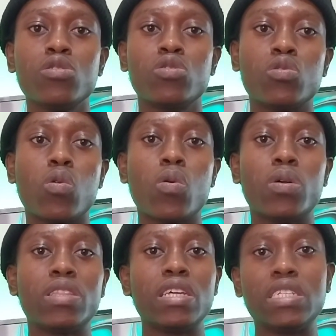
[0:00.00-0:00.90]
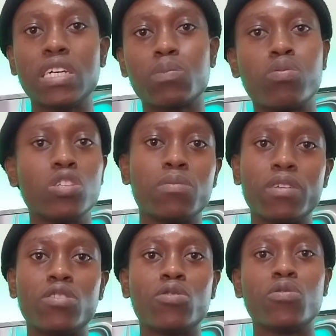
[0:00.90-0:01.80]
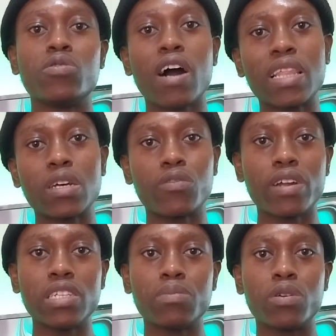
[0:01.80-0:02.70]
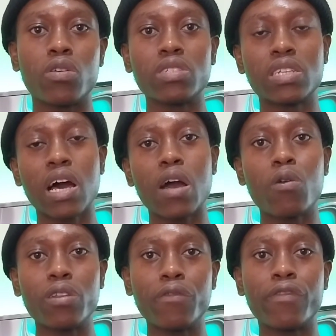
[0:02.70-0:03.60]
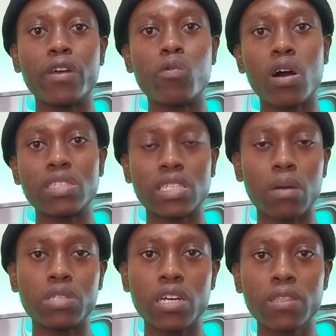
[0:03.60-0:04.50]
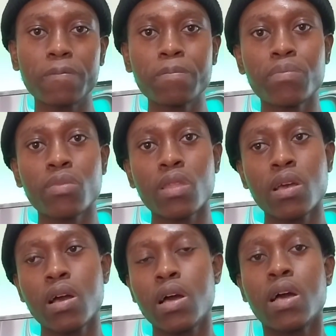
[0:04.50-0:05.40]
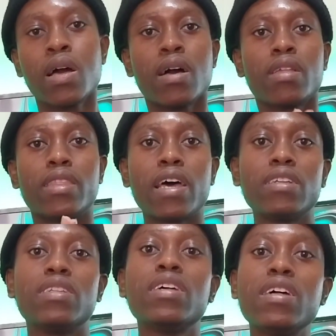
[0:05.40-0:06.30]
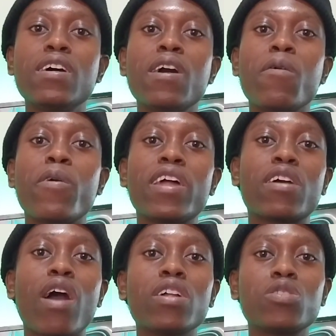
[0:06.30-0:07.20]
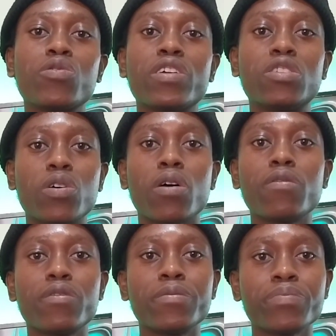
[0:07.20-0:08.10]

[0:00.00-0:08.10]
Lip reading: So they just pushed me to other grades because I only failed one subject. Then when I got to grade 12,